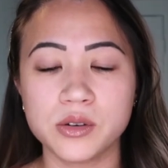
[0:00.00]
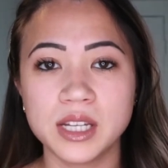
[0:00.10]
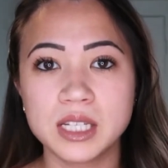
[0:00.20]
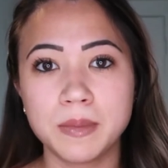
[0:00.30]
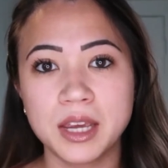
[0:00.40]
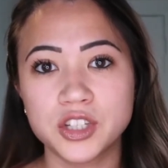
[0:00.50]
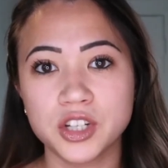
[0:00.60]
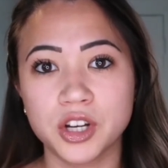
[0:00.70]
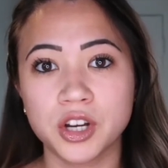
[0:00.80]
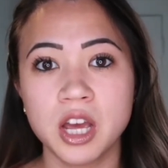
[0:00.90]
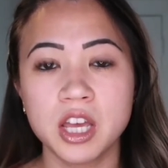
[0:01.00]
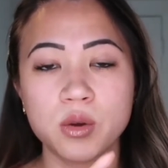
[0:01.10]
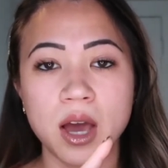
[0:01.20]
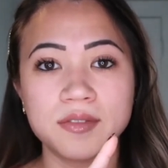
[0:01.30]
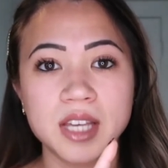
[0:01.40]
you need to make sure
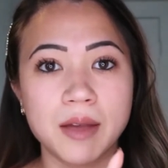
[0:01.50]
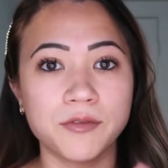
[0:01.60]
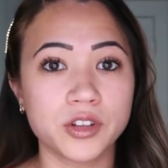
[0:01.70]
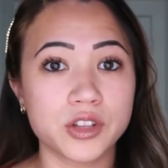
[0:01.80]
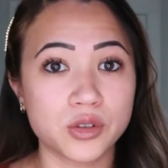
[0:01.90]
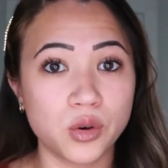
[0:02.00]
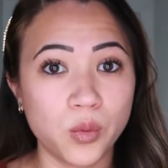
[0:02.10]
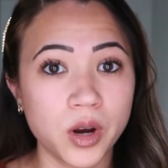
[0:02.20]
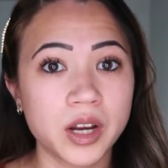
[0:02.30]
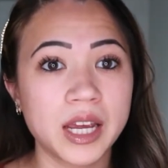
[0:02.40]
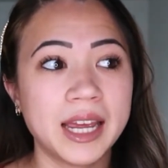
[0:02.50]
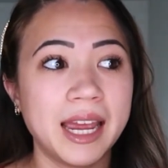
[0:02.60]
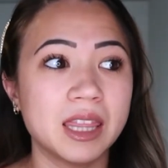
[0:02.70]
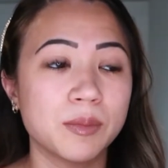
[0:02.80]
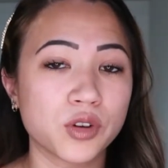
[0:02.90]
you have time for the schoolwork
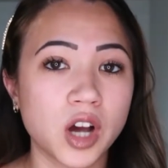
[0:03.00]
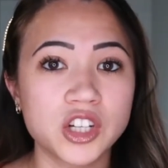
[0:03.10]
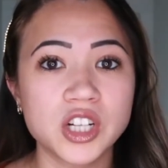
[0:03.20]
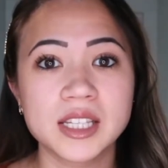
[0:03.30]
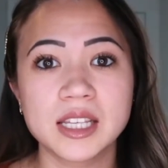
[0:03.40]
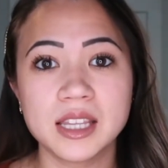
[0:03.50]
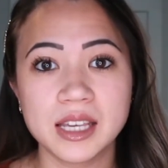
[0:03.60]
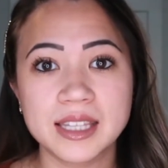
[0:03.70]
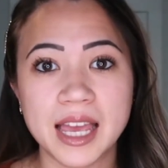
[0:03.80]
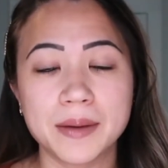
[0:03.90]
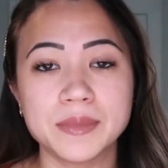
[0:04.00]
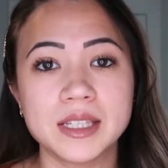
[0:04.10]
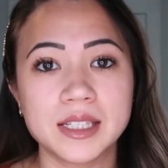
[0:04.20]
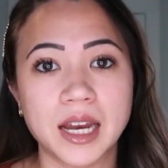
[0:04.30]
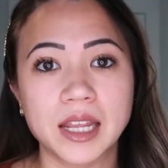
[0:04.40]
and the projects and the exams
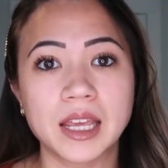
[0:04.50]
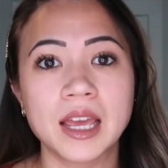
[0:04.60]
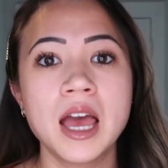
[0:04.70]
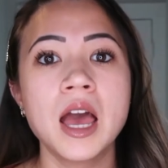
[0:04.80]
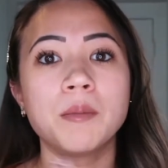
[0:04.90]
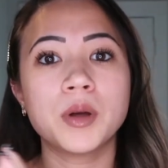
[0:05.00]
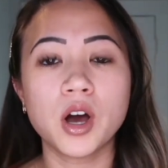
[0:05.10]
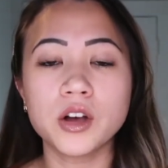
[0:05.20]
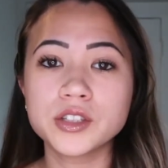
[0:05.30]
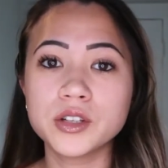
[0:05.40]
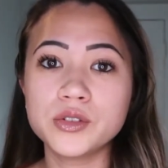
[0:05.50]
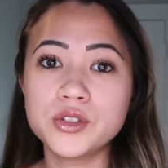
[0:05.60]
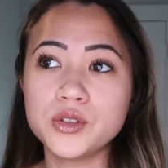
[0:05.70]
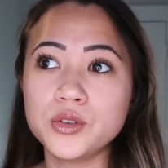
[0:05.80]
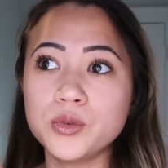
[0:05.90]
and studying, but also
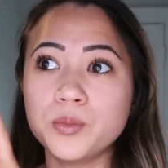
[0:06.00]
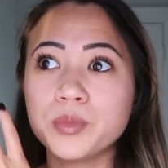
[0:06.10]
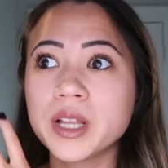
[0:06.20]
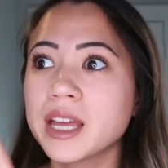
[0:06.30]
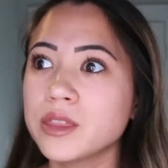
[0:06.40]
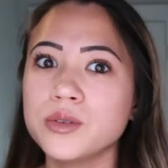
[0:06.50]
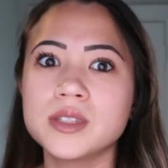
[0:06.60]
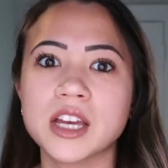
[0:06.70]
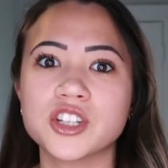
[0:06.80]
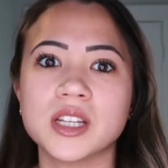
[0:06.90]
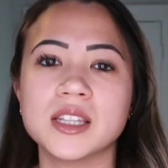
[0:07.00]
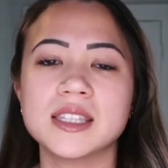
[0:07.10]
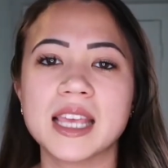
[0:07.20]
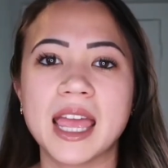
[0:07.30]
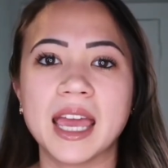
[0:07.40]
to plan those
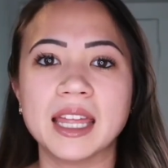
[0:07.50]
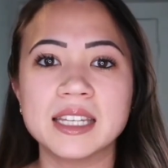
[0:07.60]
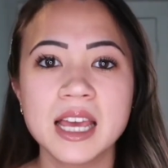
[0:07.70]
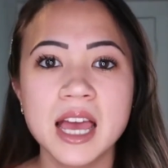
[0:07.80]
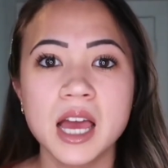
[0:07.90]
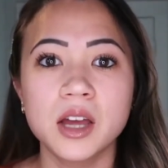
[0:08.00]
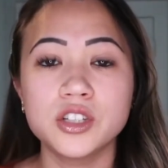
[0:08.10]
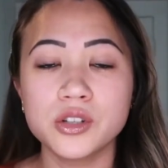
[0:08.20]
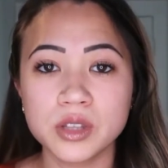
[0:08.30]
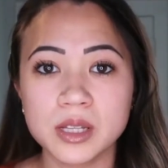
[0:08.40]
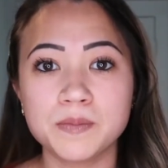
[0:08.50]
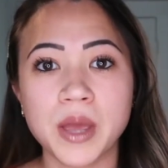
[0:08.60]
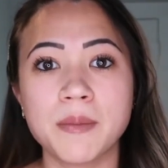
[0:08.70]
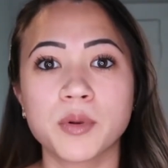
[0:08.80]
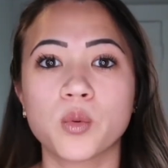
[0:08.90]
sessions and do the
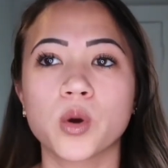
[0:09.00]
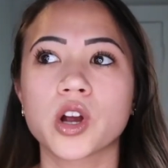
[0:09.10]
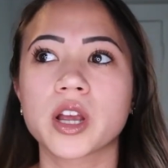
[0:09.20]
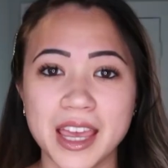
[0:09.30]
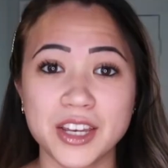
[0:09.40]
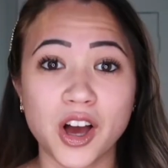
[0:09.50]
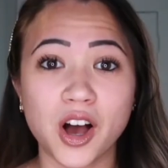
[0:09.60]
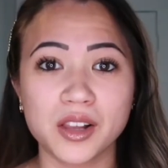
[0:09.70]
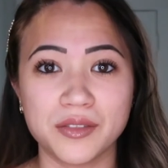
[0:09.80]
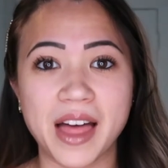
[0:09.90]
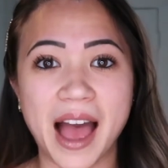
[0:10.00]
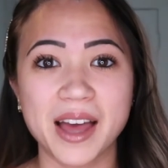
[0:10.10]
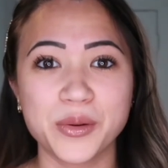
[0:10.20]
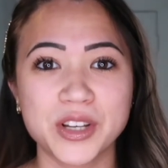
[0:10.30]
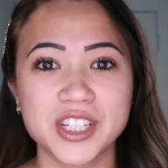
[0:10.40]
paperwork and all of
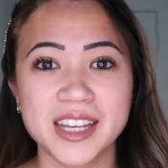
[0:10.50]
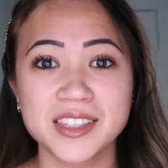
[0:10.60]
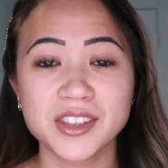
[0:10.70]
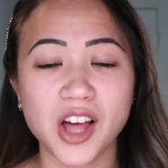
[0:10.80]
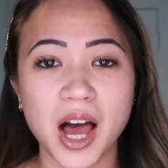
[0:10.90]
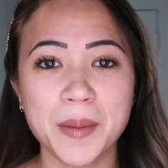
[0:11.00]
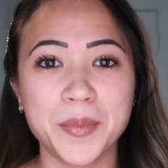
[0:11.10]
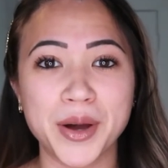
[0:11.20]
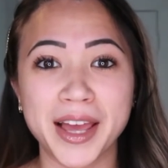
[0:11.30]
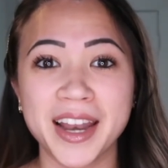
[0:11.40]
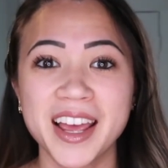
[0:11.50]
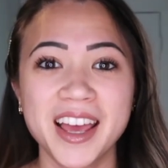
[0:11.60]
that, which is a lot, but